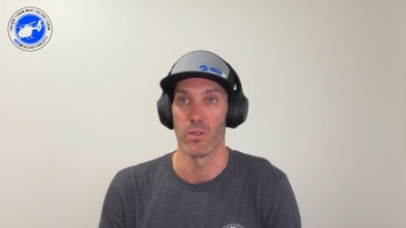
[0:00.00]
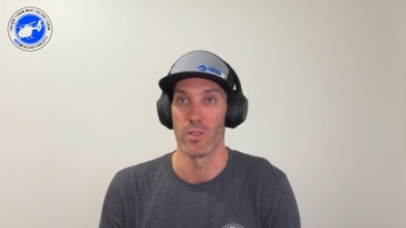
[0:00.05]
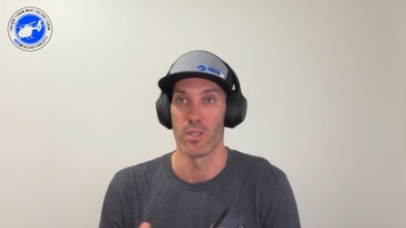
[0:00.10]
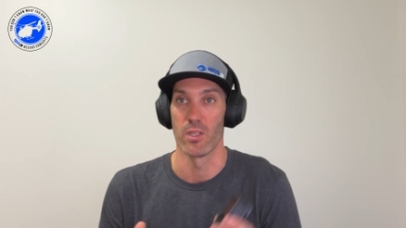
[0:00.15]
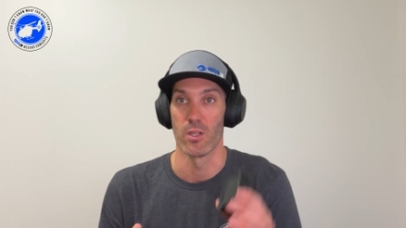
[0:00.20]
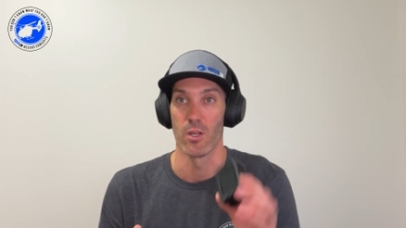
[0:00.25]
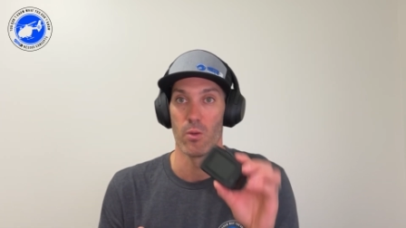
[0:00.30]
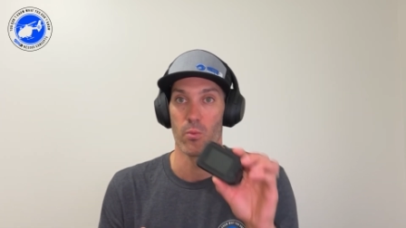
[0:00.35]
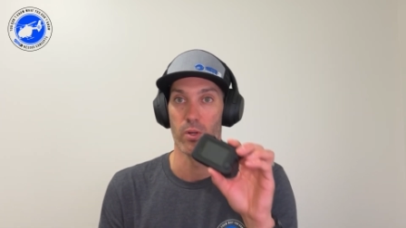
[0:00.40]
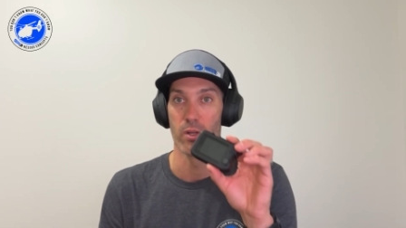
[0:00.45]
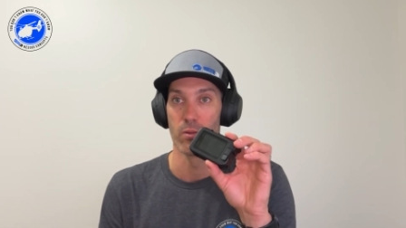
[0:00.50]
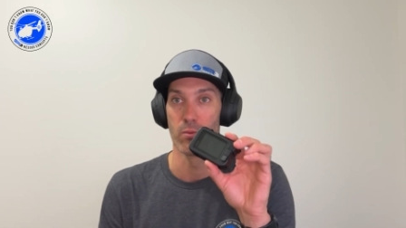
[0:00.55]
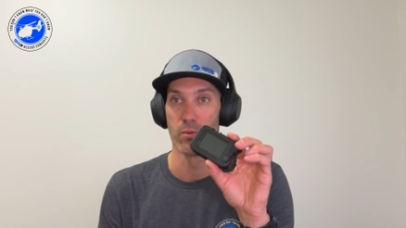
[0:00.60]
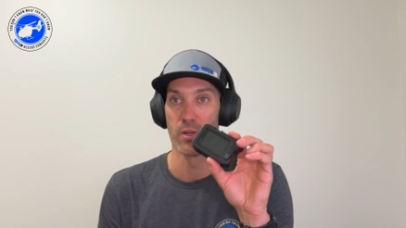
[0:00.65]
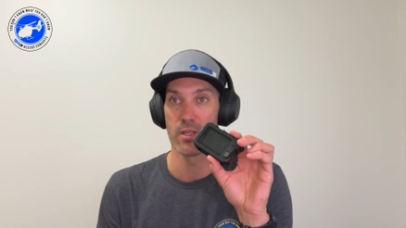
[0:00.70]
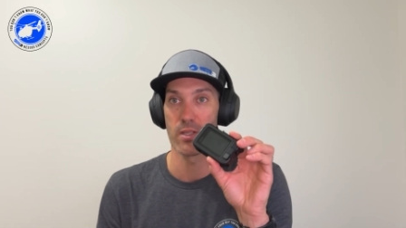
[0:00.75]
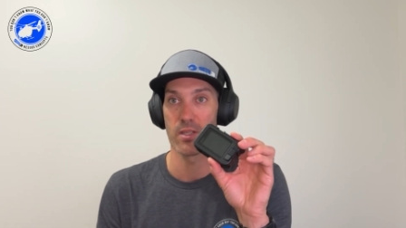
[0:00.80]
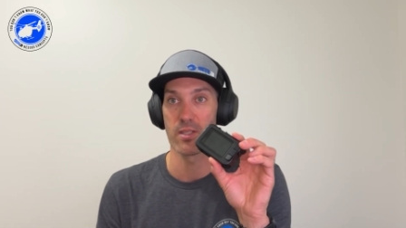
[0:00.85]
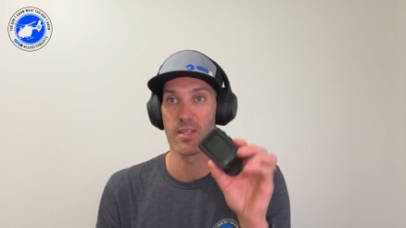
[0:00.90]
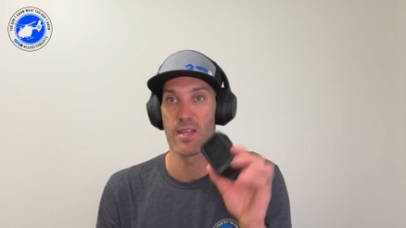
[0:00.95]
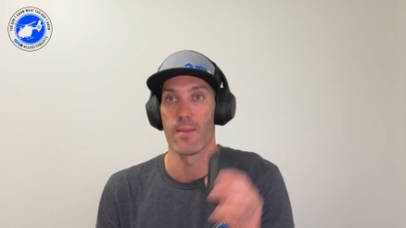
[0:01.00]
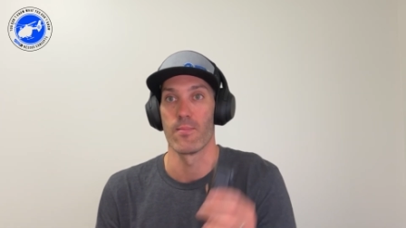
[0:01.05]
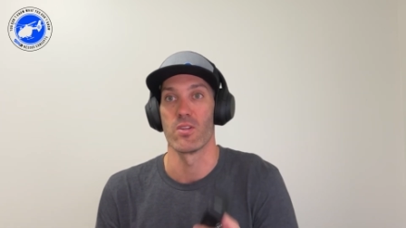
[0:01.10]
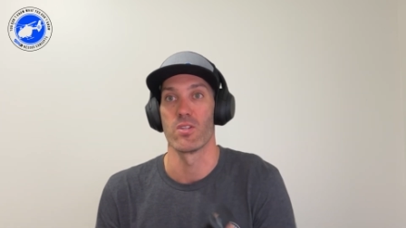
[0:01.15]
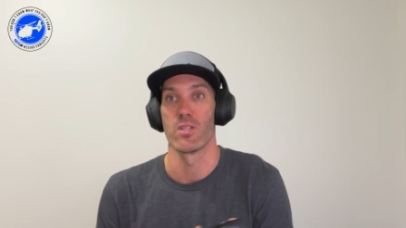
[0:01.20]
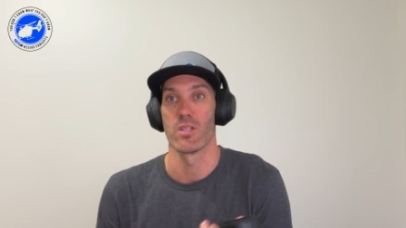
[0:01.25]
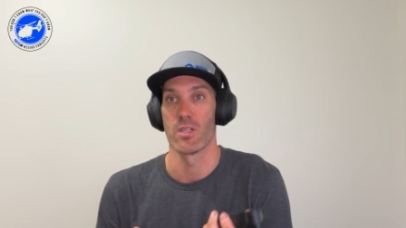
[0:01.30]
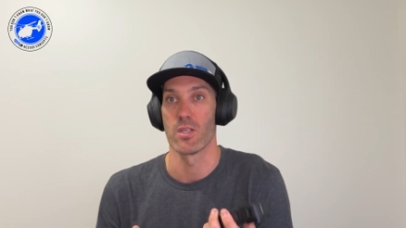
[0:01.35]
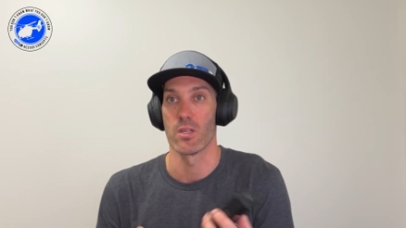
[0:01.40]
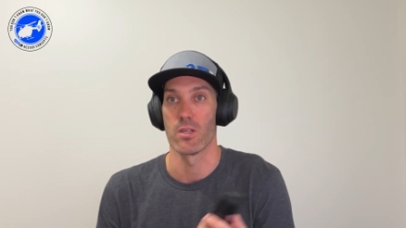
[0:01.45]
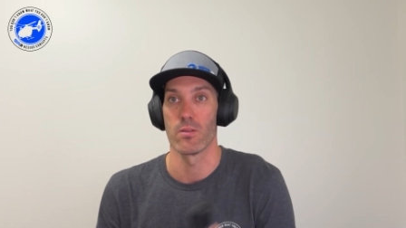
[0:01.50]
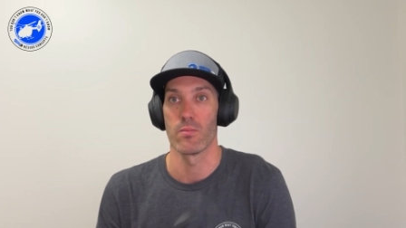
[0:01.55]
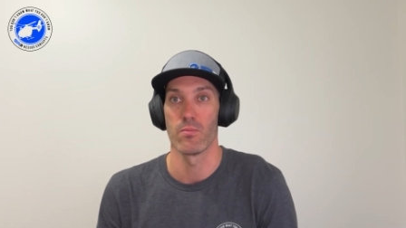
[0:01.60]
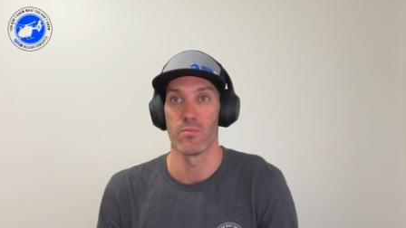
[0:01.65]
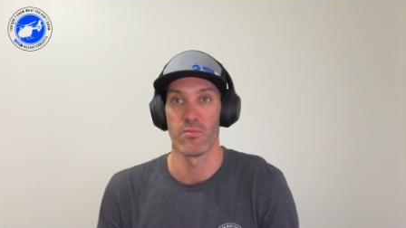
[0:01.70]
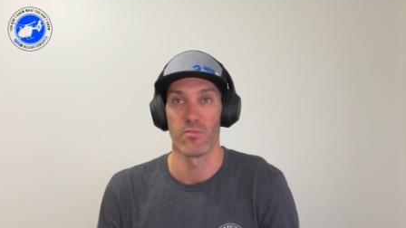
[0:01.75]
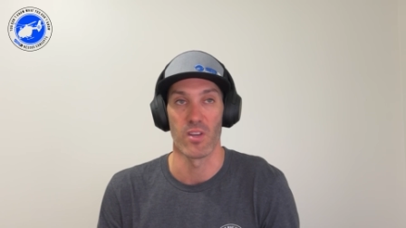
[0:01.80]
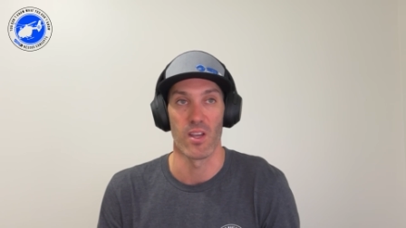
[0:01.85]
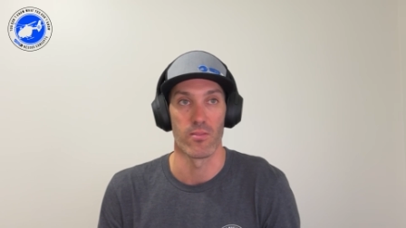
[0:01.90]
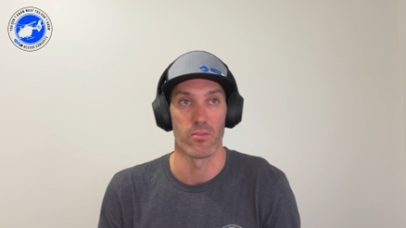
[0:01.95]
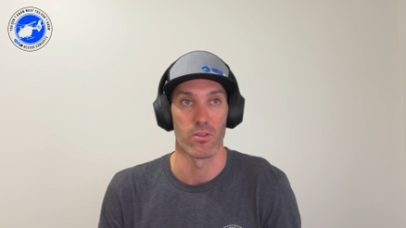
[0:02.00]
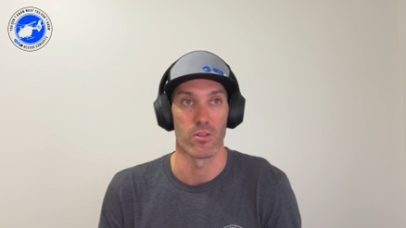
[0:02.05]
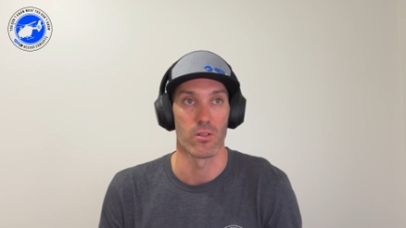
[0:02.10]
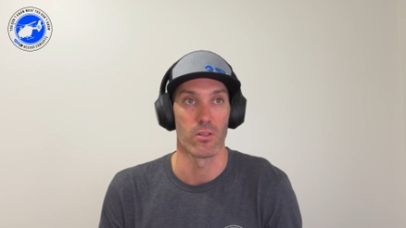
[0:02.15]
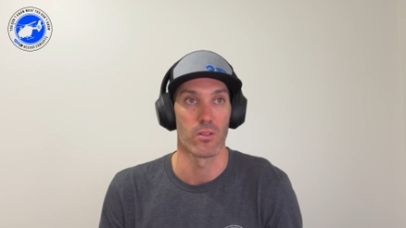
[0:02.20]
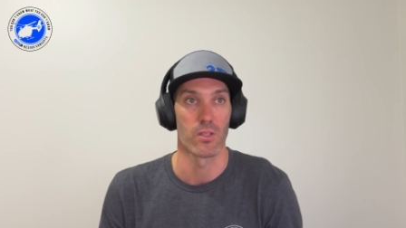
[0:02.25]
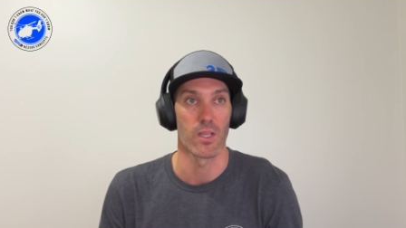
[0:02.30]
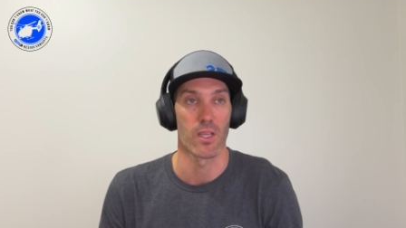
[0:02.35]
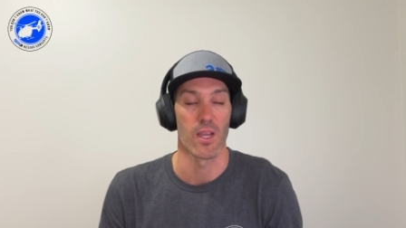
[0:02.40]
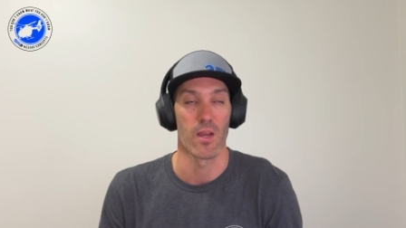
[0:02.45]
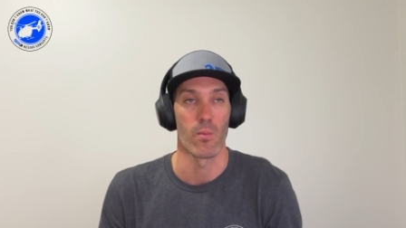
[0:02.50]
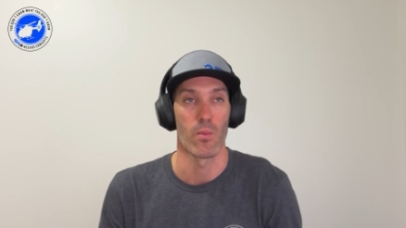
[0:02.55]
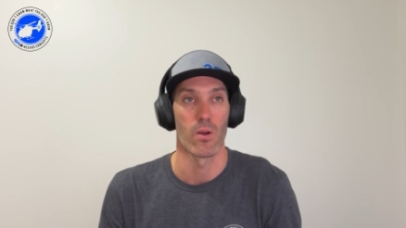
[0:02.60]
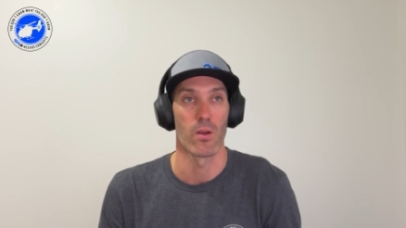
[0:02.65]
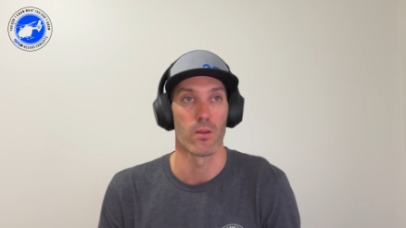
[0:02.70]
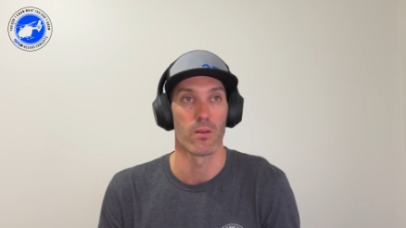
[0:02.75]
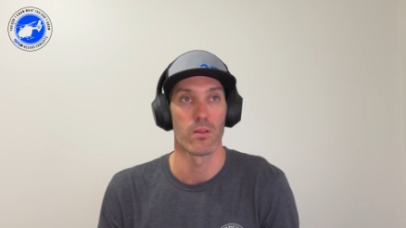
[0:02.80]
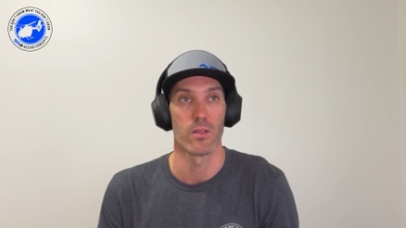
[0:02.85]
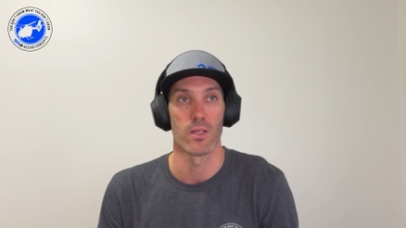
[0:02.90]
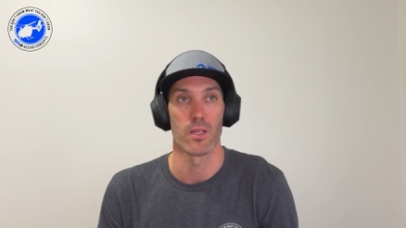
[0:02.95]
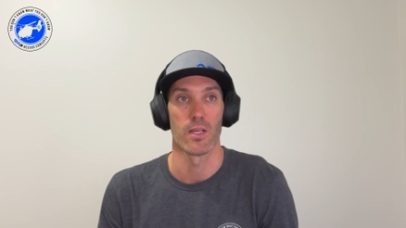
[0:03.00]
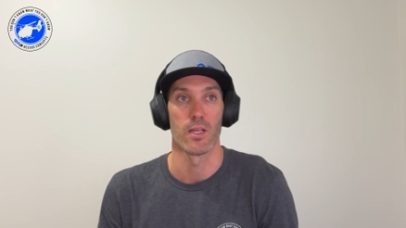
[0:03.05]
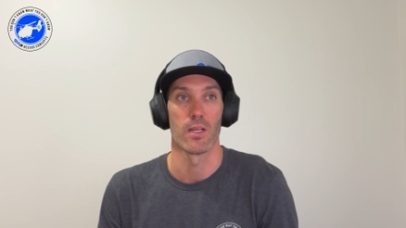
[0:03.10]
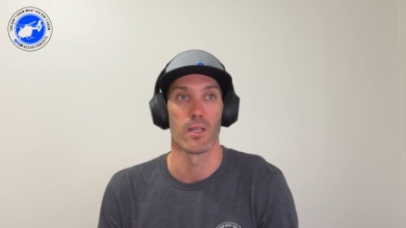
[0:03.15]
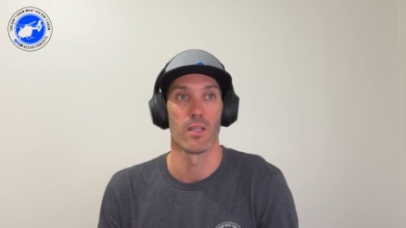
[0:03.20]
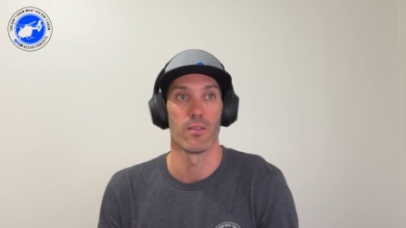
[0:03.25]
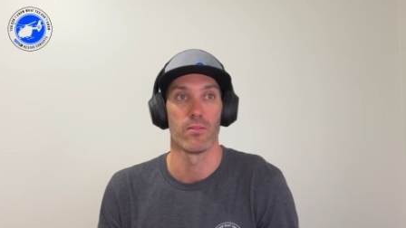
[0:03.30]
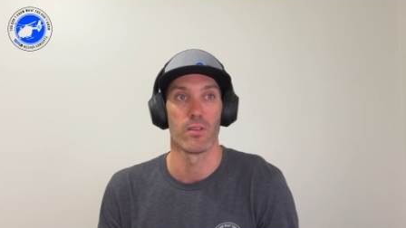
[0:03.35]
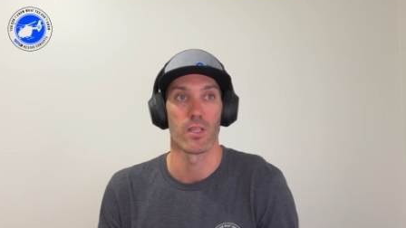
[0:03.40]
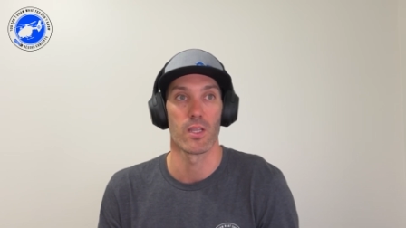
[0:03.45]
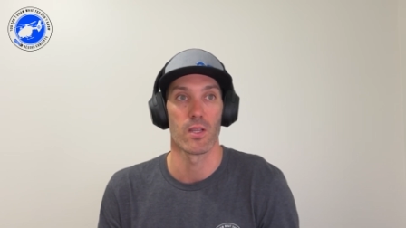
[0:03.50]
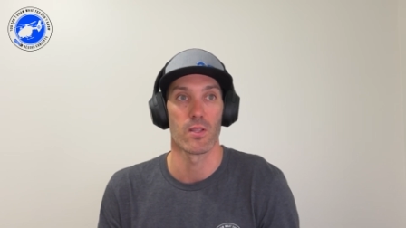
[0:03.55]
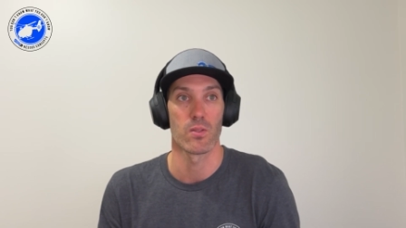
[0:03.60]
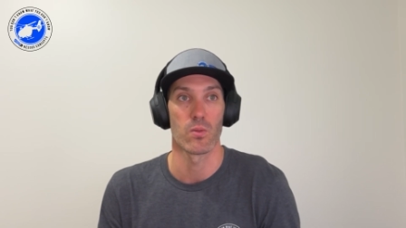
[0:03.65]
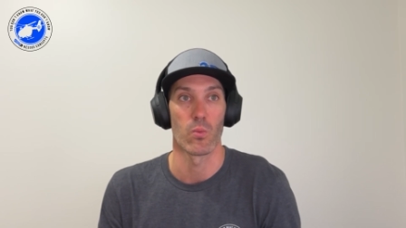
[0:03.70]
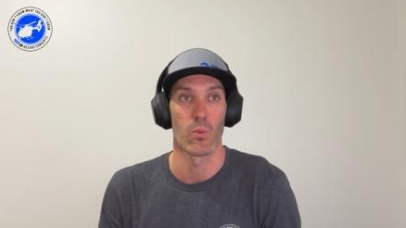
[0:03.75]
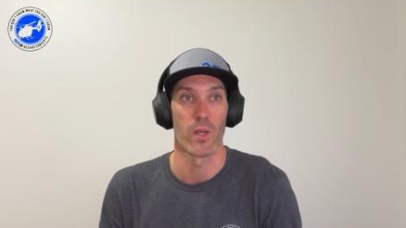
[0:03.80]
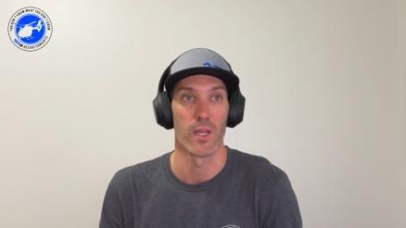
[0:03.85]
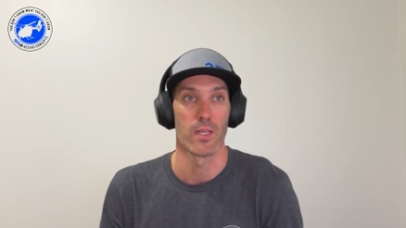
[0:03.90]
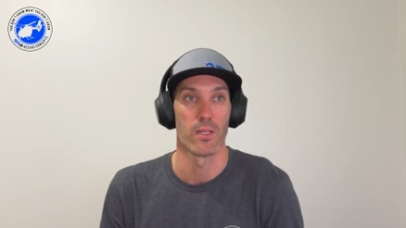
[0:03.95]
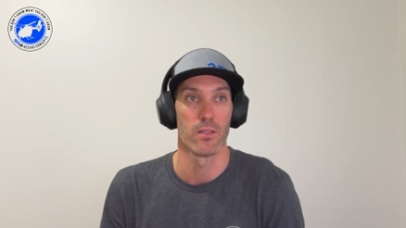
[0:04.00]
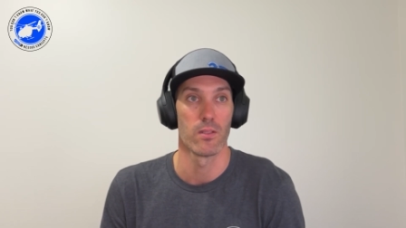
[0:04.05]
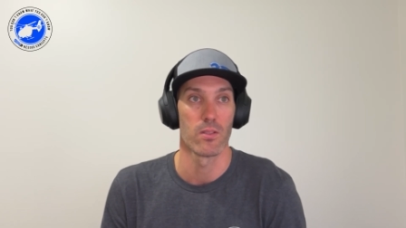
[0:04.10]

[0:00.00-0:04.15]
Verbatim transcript: And you don't want to risk damaging your $500 camera if it gets wet.